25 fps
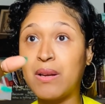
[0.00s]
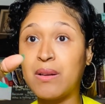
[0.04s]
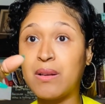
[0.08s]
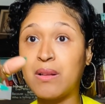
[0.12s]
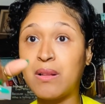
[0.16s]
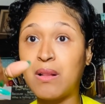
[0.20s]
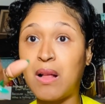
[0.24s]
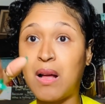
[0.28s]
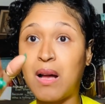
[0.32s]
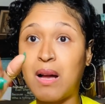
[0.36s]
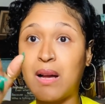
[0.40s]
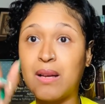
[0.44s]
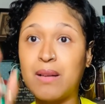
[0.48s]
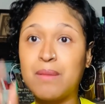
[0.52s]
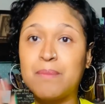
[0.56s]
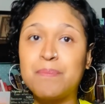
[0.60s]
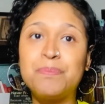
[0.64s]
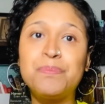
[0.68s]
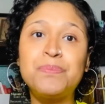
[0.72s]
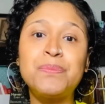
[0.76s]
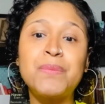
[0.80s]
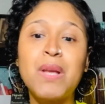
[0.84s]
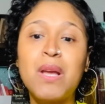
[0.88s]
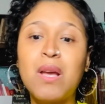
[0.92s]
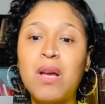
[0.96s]
clock.
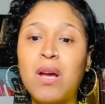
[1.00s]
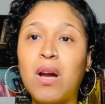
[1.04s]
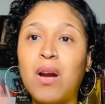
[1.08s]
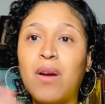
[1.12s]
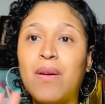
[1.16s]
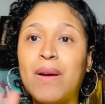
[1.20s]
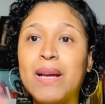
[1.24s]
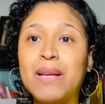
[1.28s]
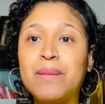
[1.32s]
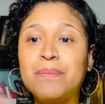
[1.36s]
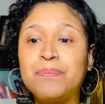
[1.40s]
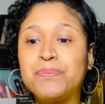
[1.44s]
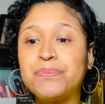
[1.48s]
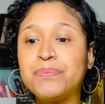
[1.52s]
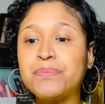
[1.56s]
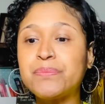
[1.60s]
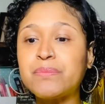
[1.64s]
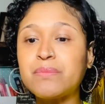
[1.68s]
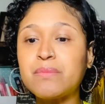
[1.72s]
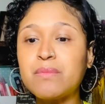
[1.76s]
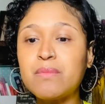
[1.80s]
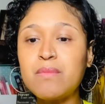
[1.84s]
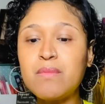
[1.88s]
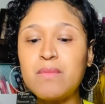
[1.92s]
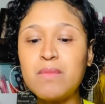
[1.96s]
All right,
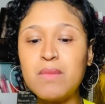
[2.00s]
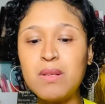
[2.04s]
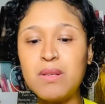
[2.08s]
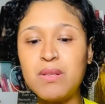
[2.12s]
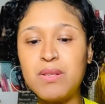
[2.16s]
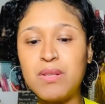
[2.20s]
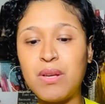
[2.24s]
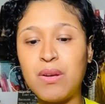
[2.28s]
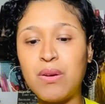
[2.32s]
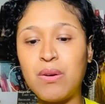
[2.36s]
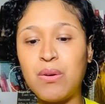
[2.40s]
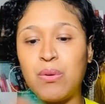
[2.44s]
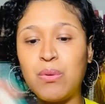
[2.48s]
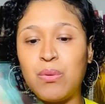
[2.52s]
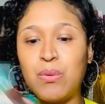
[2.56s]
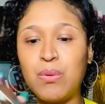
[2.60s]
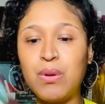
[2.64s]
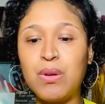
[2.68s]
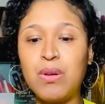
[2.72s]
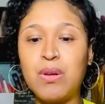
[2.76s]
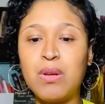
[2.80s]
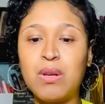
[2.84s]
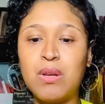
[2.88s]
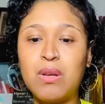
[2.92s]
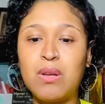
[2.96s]
so
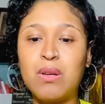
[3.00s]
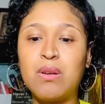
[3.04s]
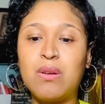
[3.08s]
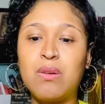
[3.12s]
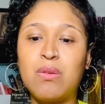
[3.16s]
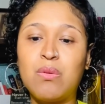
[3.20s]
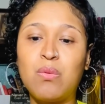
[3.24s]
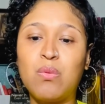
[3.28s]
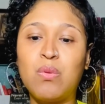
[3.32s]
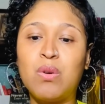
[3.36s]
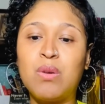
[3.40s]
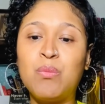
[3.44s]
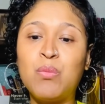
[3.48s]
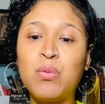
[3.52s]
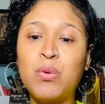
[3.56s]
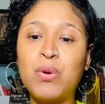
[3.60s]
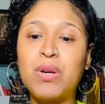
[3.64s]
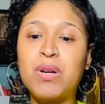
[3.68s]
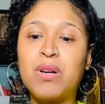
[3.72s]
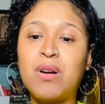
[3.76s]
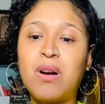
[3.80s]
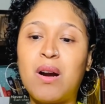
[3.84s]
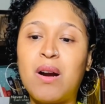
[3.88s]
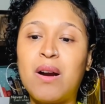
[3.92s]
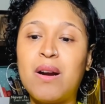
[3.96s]
one
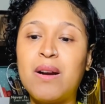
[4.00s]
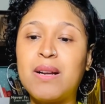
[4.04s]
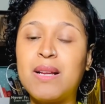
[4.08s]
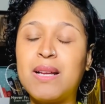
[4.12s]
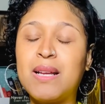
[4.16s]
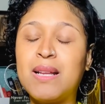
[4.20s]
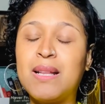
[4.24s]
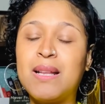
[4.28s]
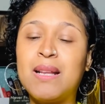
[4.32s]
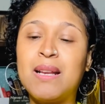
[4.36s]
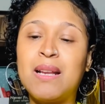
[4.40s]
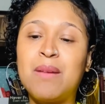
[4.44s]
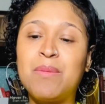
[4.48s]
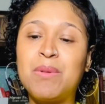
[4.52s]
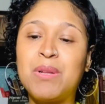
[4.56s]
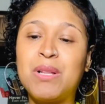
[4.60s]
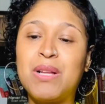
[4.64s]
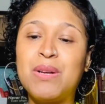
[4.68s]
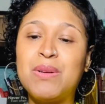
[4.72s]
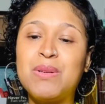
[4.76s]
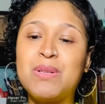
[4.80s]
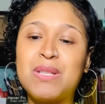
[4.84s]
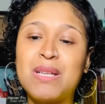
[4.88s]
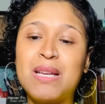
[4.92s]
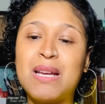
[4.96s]
more card and then I'm
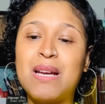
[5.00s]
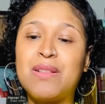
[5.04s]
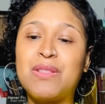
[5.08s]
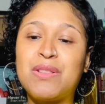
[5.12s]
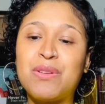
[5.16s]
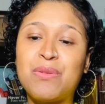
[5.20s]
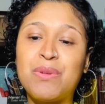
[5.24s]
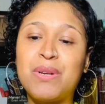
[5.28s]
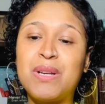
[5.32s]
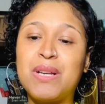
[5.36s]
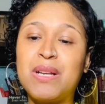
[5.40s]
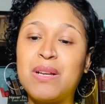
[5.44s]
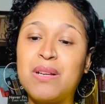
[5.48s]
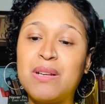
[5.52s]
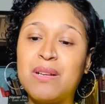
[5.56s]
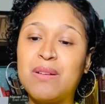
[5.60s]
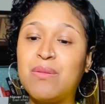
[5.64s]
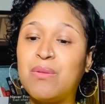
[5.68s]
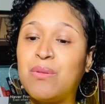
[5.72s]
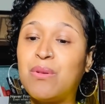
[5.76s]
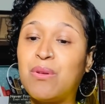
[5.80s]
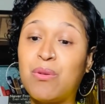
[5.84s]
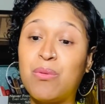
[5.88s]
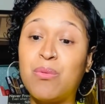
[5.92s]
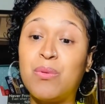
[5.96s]
closing out the reading,
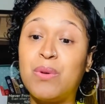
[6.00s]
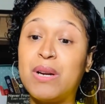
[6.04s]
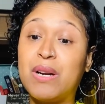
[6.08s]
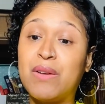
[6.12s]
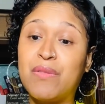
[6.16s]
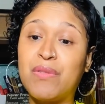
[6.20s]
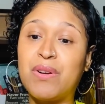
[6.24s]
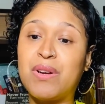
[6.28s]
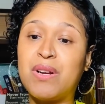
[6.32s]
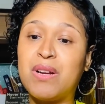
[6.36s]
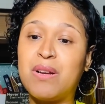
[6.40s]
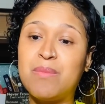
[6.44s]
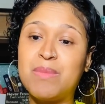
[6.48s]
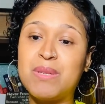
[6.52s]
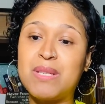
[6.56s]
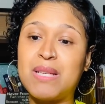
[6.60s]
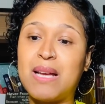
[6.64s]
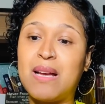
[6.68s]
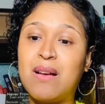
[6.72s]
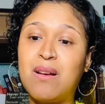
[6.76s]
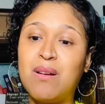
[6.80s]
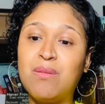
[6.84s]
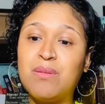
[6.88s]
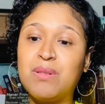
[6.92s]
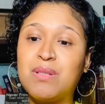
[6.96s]
or whatever comes
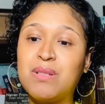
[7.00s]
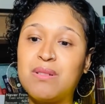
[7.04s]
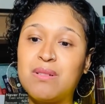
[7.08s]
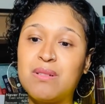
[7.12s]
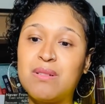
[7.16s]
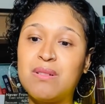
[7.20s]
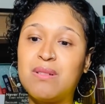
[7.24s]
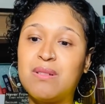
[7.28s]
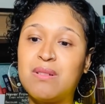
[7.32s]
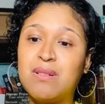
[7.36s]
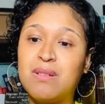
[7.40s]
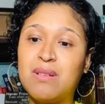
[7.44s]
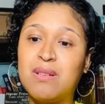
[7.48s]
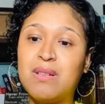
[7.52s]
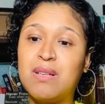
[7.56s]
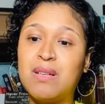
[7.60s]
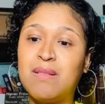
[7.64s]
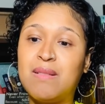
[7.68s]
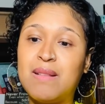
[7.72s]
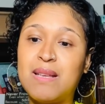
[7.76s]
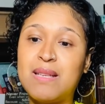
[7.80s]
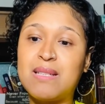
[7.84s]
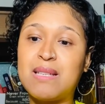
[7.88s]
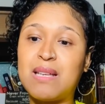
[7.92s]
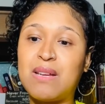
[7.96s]
out,
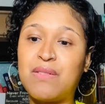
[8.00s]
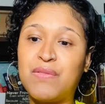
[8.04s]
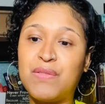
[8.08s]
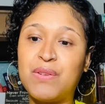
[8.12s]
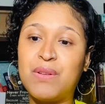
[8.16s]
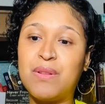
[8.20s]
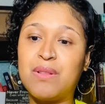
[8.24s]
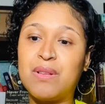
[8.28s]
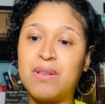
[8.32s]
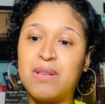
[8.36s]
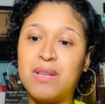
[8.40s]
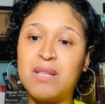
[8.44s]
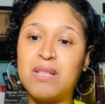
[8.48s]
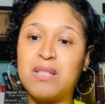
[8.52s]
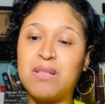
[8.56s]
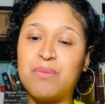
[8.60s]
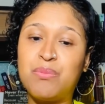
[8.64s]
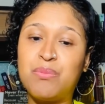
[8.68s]
unless I feel the need